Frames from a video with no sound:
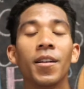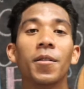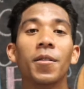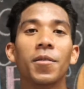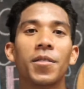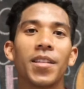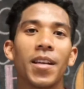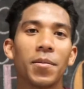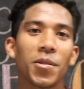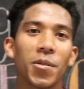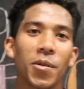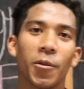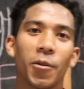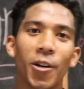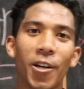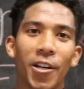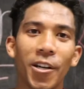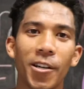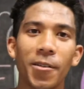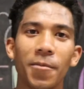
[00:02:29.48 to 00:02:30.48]
What's up,
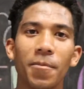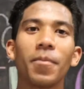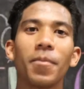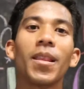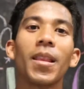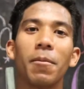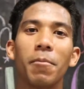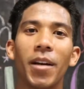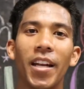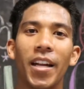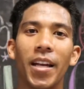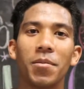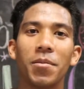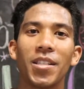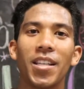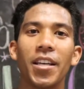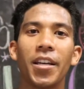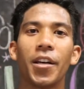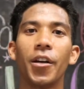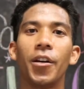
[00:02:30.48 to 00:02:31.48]
Sweetwater? My name's
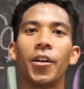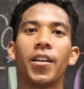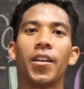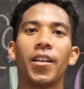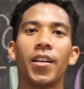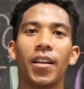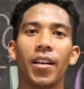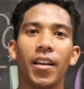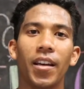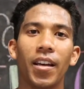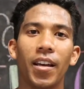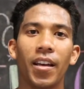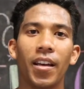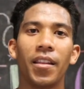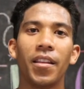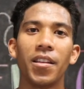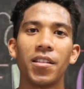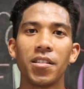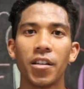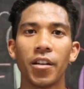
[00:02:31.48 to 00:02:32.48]
Kikoa,
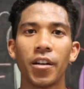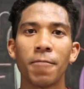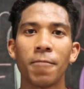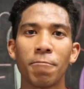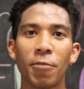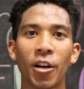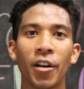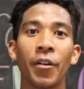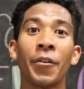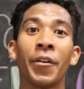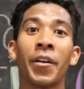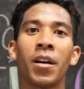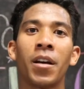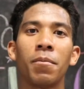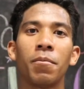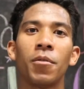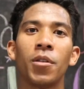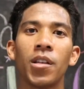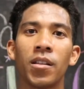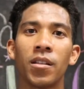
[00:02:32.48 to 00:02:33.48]
and this year I'm partnering
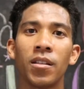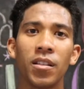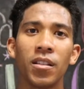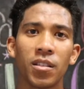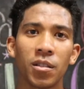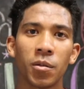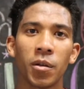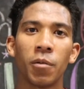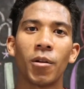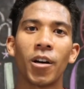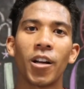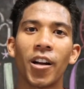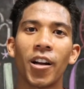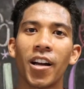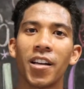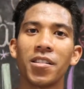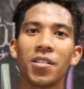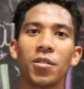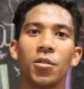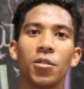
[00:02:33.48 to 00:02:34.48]
up with Sweetwater
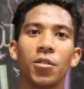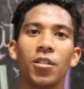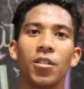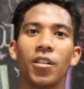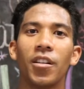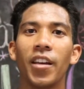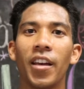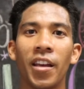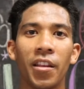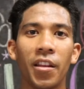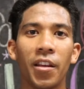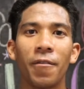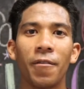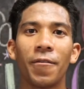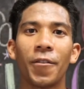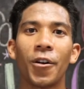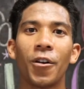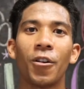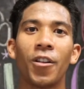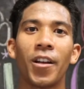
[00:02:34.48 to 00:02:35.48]
High School and the
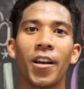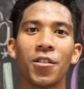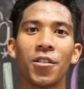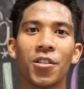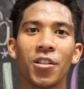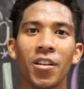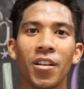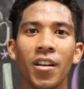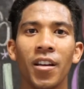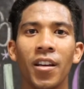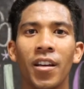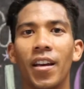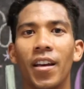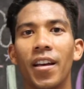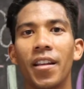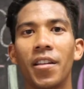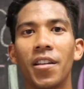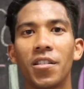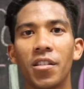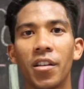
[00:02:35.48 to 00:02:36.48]
Inferno Lounge.
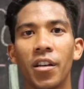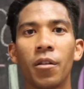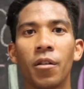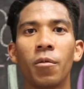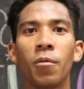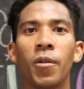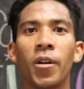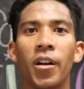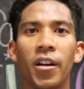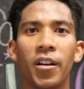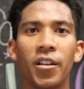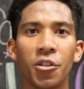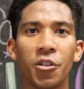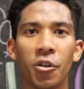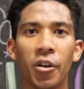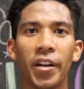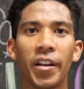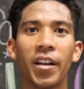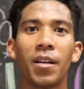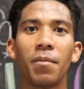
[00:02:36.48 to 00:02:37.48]
And this year we're
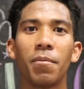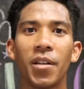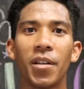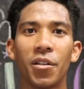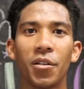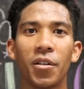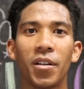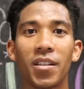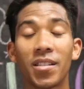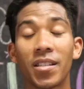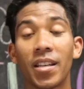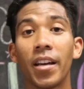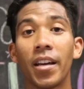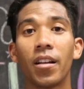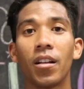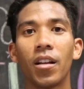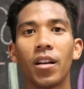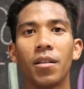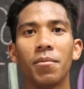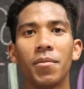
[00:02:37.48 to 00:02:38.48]
joining up and doing a skate
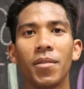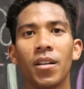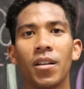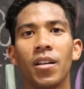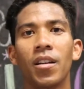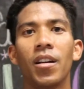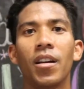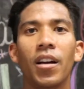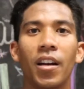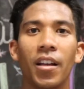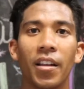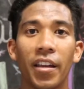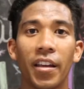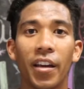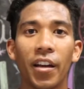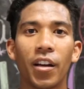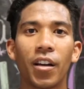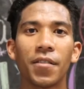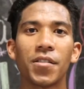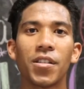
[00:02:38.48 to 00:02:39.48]
club. Uh, the
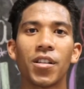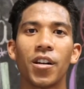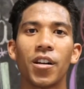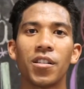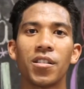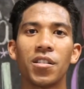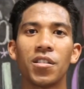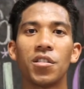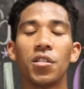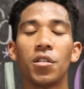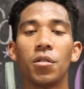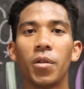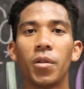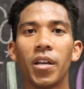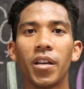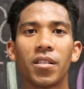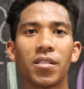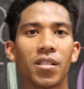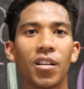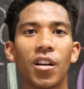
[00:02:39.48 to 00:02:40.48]
kickoff starts in two
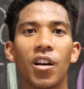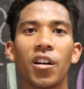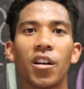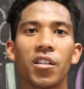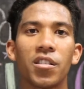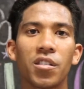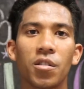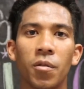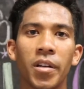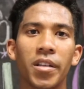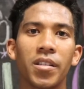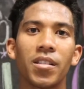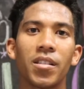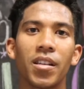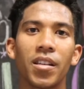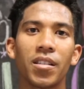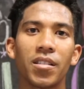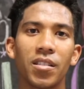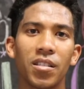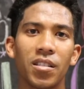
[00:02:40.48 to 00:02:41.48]
weeks, August
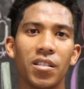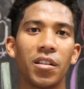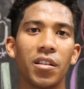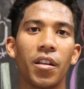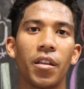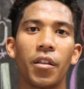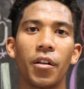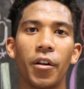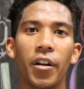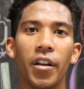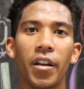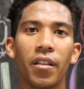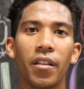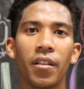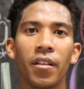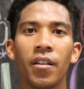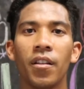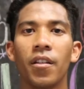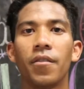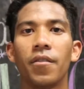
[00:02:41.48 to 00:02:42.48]
twenty-sixth to the thirtieth,
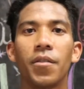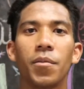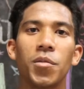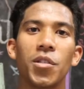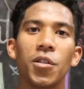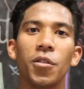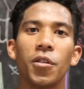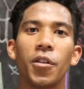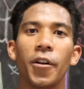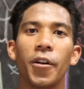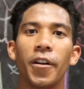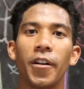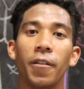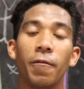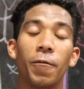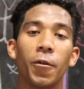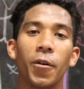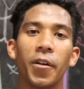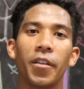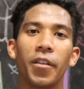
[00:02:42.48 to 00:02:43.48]
from two thirty to
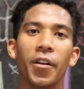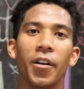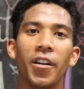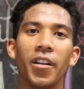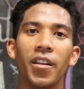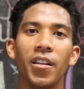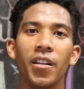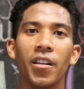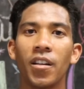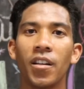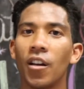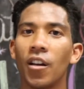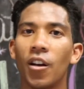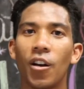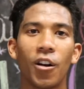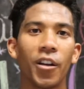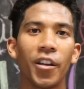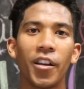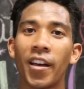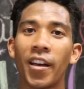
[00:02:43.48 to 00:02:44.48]
four thirty.
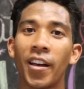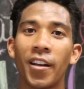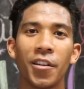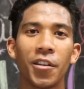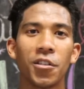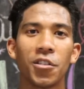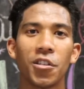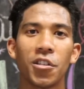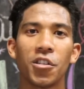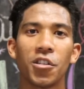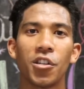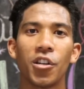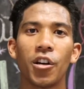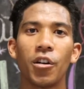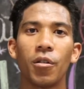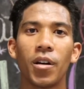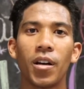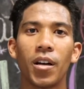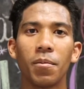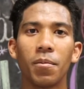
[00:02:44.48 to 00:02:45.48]
All you gotta do is just
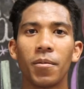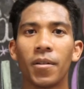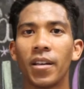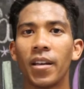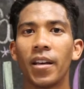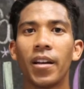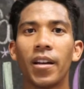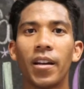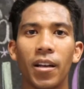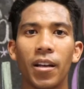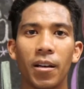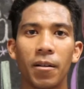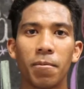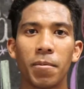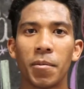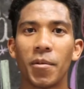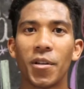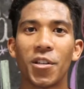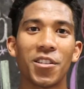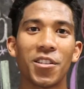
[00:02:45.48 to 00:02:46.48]
show up, get a
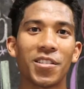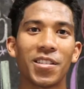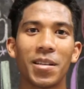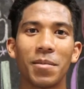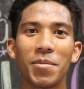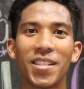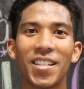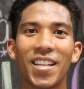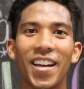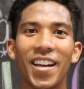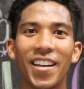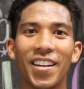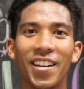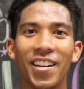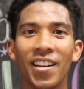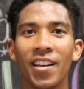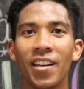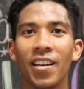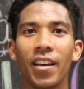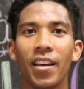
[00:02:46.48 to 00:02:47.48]
permission slip signed,
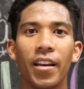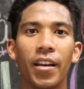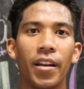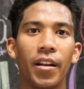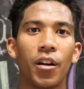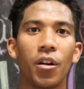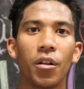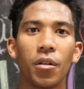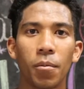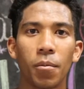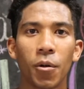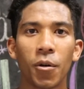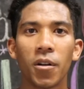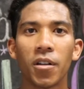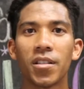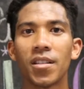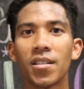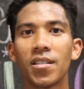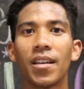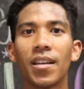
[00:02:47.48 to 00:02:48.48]
and all the
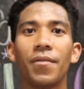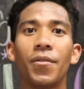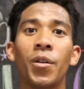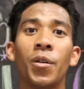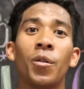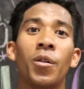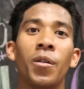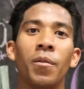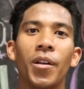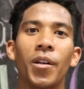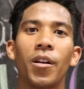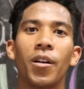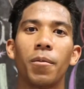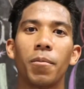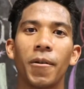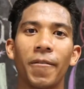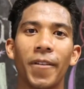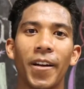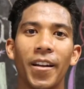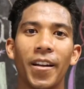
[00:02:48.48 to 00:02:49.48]
boards and safety equipment are
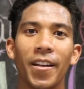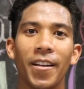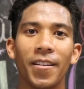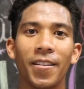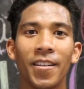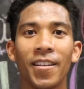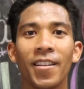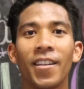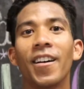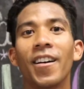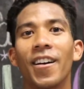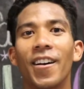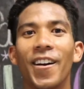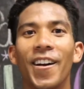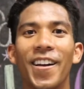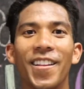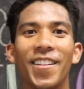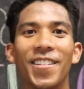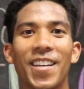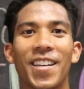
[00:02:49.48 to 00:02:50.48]
provided. All
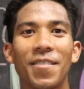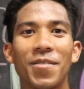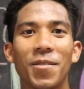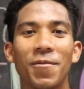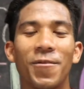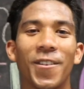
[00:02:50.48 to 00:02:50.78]
right, let's have some